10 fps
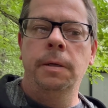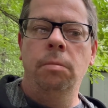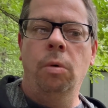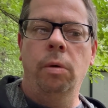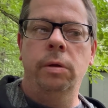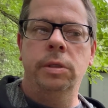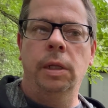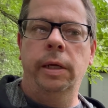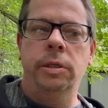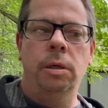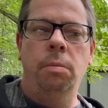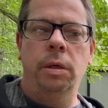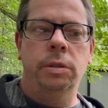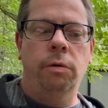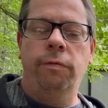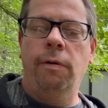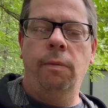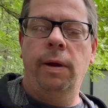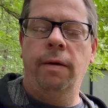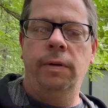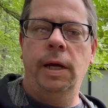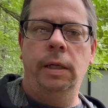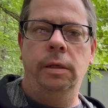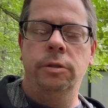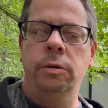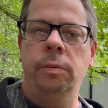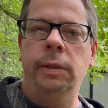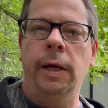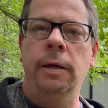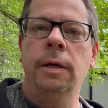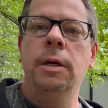more insulation, but so far we haven't had an issue with that.